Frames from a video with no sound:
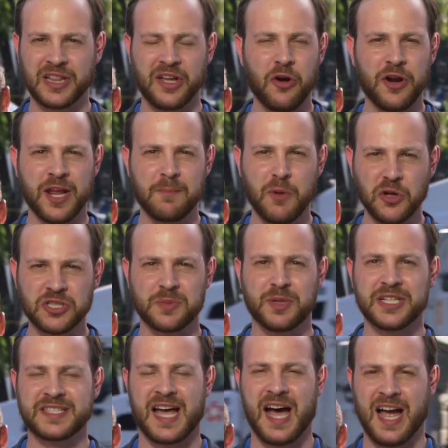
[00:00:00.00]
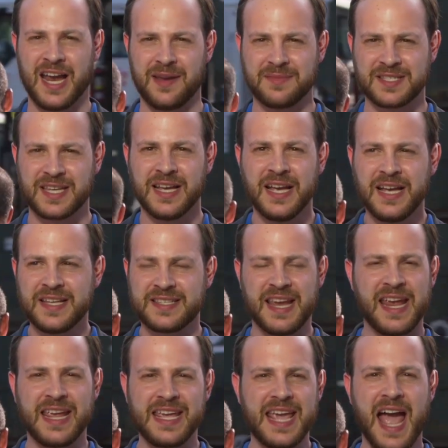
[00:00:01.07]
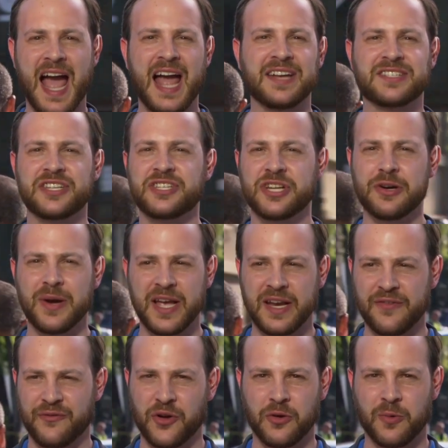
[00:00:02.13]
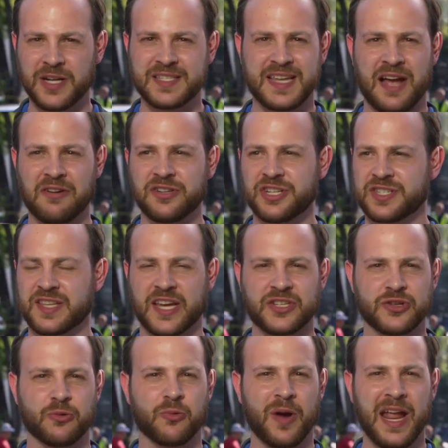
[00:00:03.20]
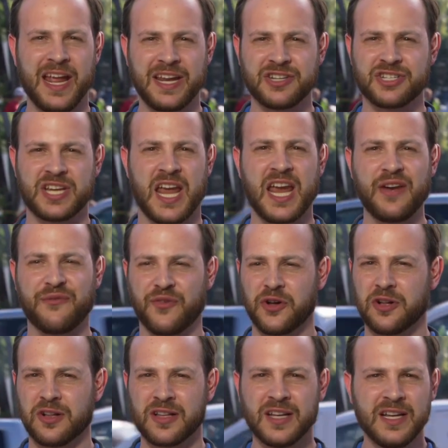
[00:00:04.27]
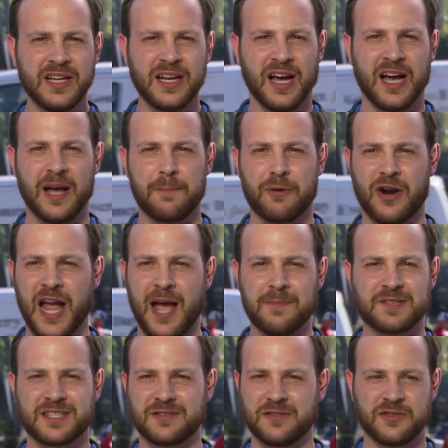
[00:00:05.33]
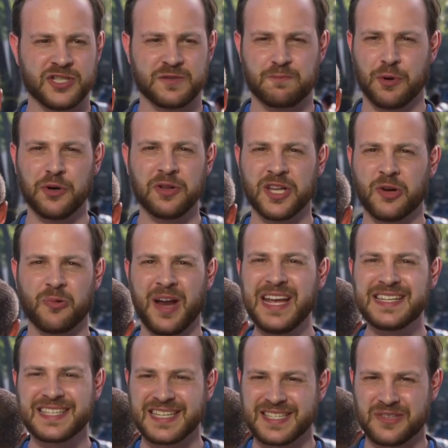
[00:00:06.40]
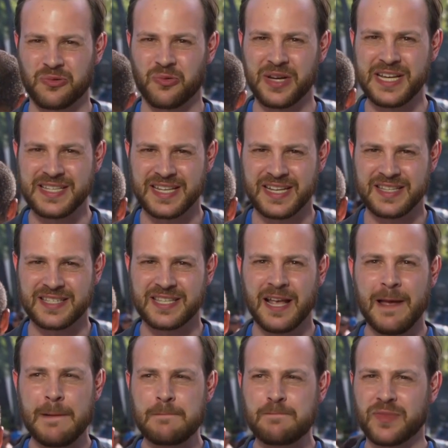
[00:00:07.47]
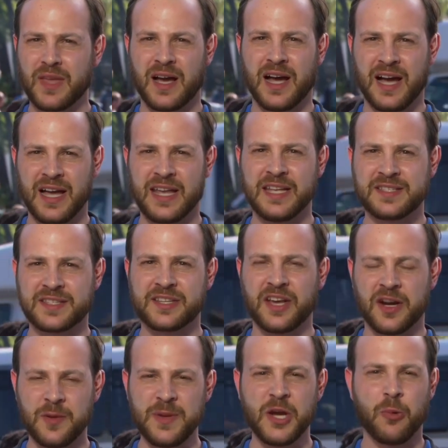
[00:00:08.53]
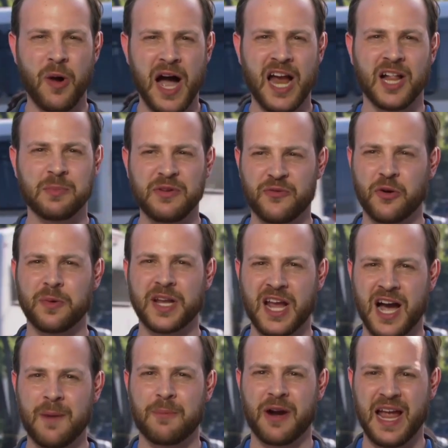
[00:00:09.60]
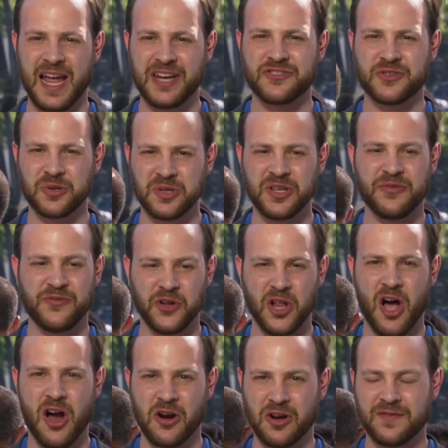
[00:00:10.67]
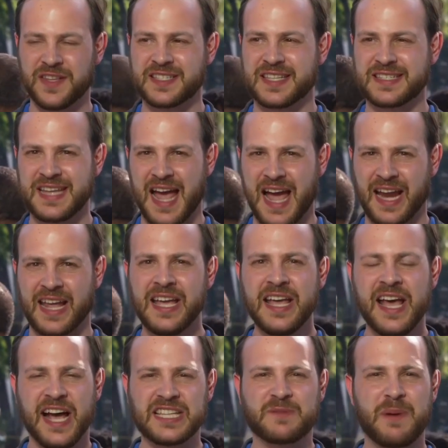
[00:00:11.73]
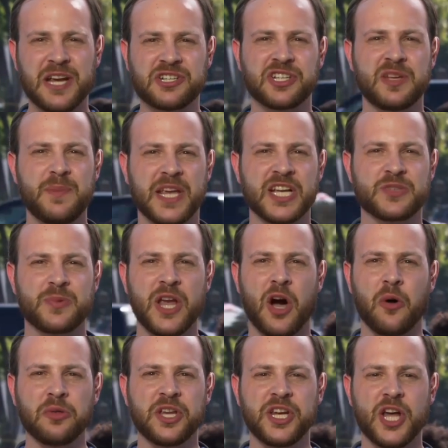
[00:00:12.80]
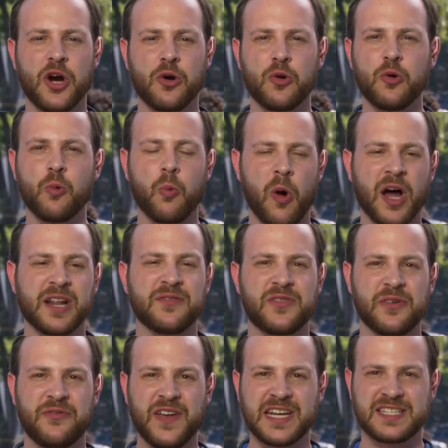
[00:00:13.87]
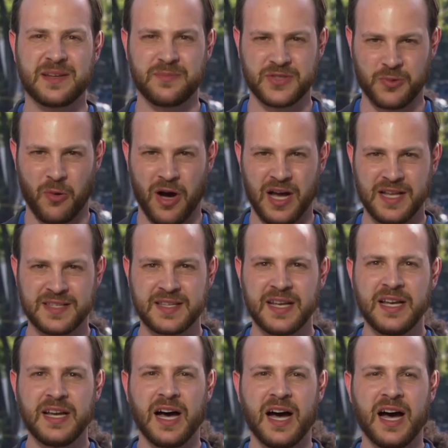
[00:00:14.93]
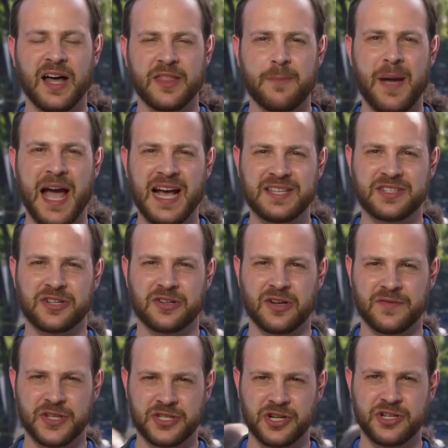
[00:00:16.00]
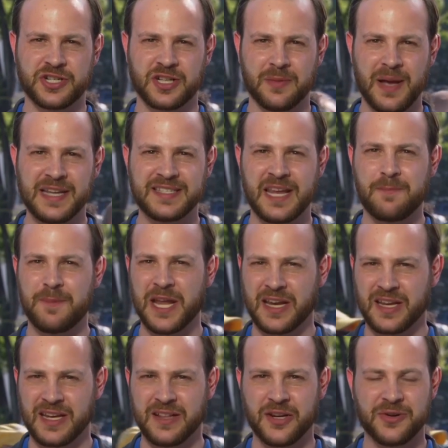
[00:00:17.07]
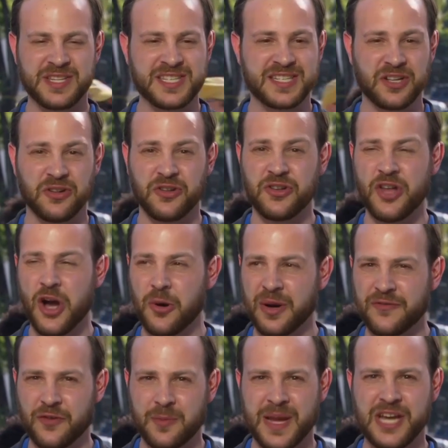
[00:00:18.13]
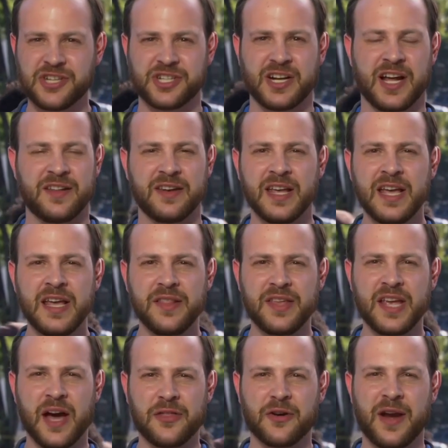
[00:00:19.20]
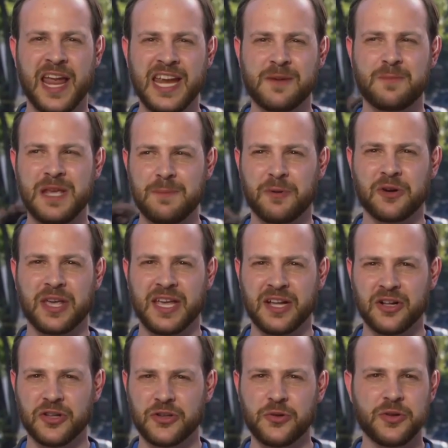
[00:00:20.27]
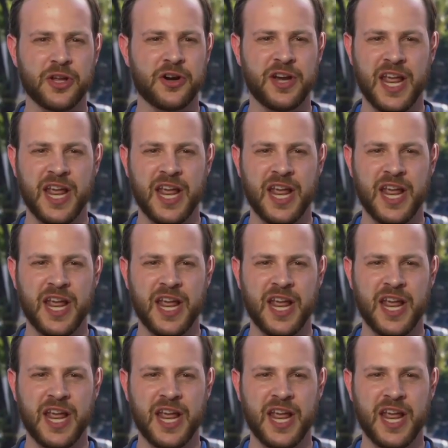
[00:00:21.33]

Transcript: reloading multiple times, saying he had to do it for what sounded just like deranged, hateful, uh, perhaps just brutally racist reasons. Uh, it's going to be a while before we comprehend truly the full horror of this attack, especially because we only know who one of the victims was, uh, the pastor of the church, Clementa Pinckney. There is still no information on the other eight people killed, who their